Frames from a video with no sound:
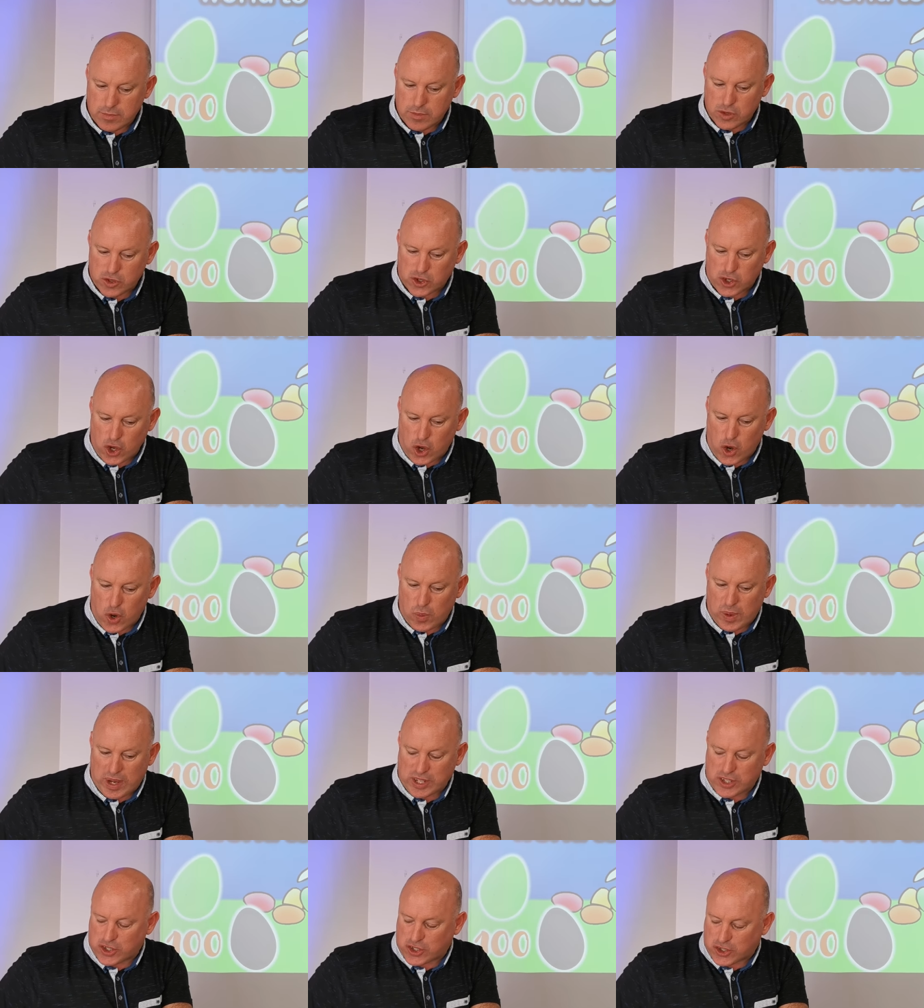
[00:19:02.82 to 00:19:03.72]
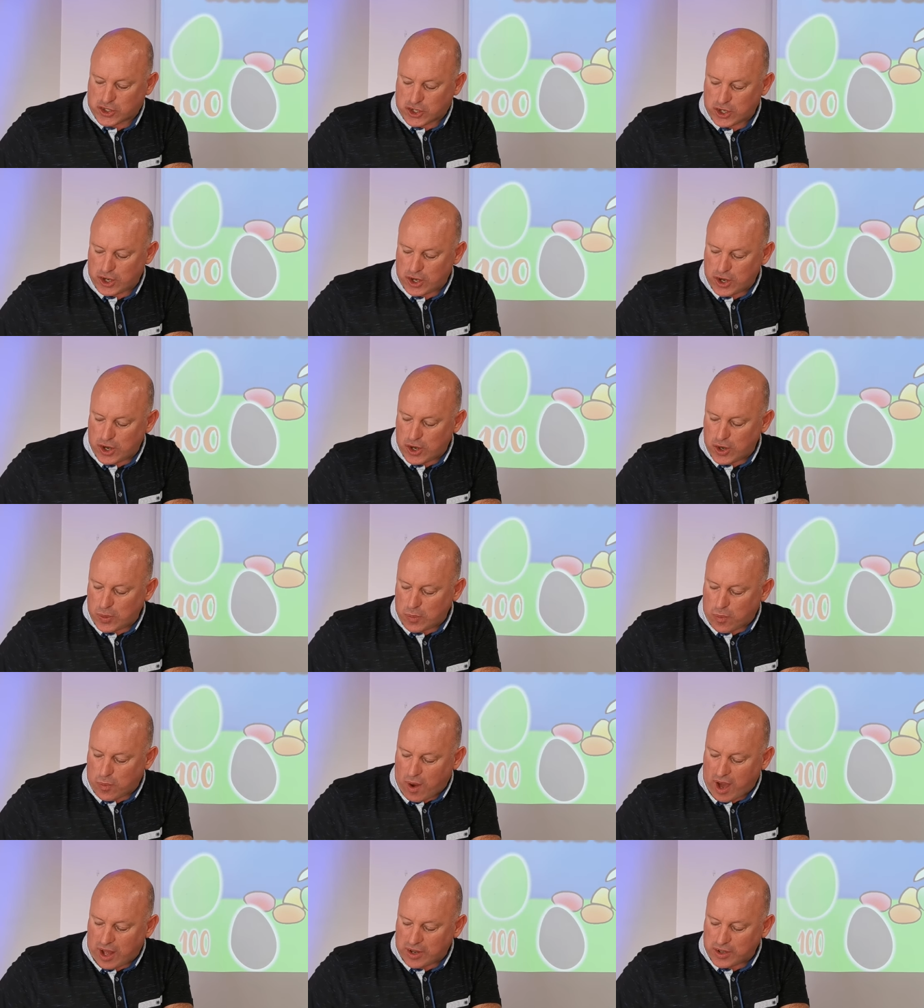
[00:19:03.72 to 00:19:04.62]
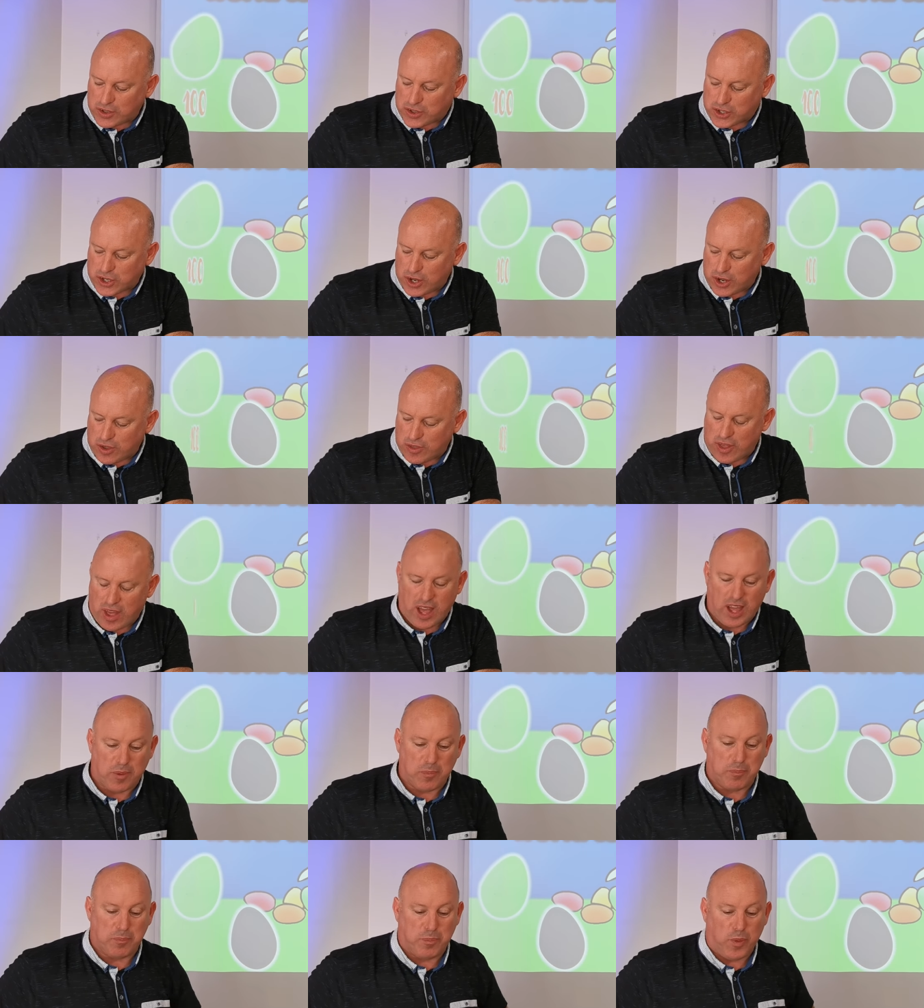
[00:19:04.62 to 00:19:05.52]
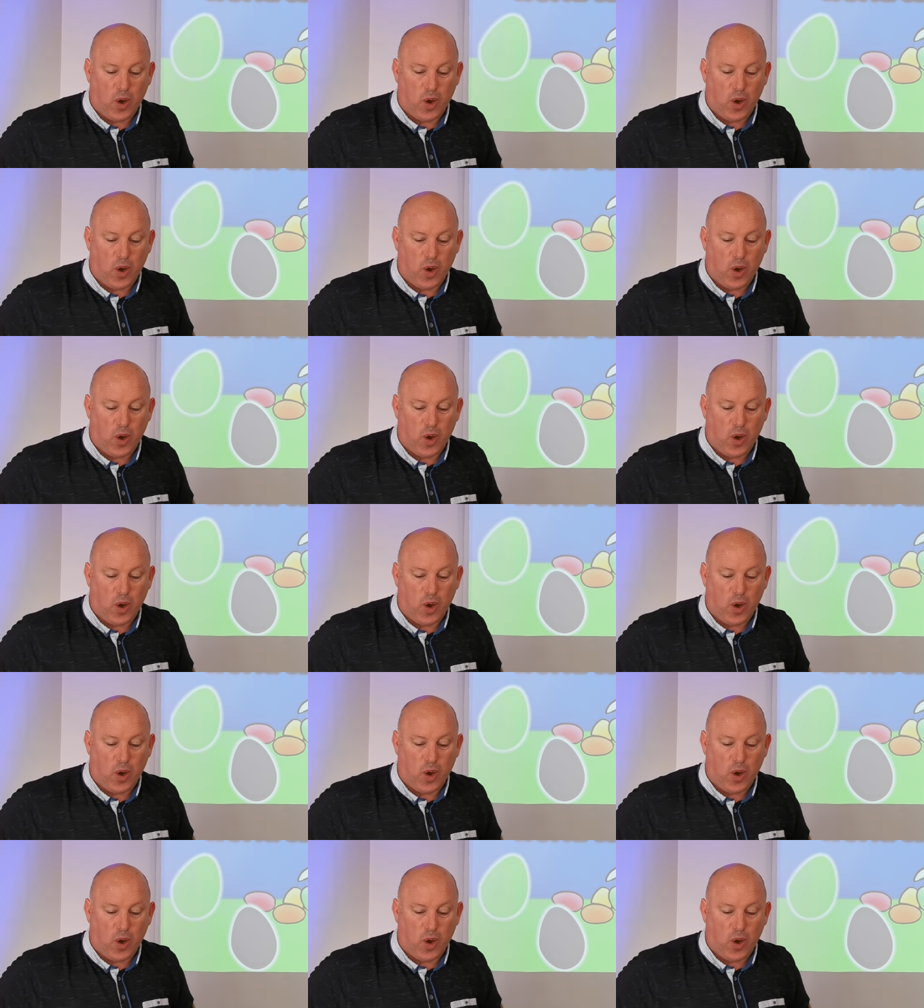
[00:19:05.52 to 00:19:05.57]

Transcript: So it's 2-1 to the